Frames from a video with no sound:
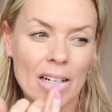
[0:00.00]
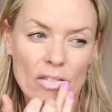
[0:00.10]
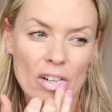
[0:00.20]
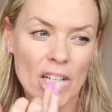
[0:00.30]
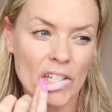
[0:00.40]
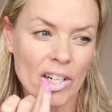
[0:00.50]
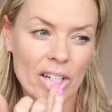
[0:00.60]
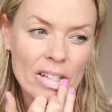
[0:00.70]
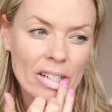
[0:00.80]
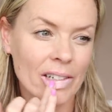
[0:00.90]
of
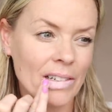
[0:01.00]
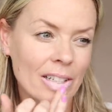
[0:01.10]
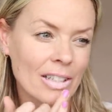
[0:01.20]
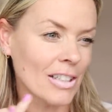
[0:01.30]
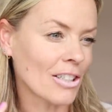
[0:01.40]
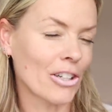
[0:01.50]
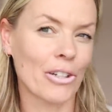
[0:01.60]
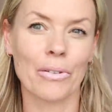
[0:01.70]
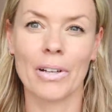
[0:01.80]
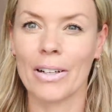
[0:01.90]
hydration. Such a
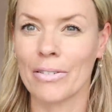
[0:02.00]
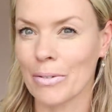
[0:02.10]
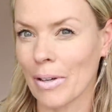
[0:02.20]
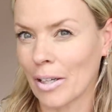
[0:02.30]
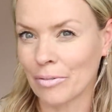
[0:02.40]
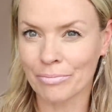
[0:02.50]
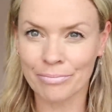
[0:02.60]
cute colour as well.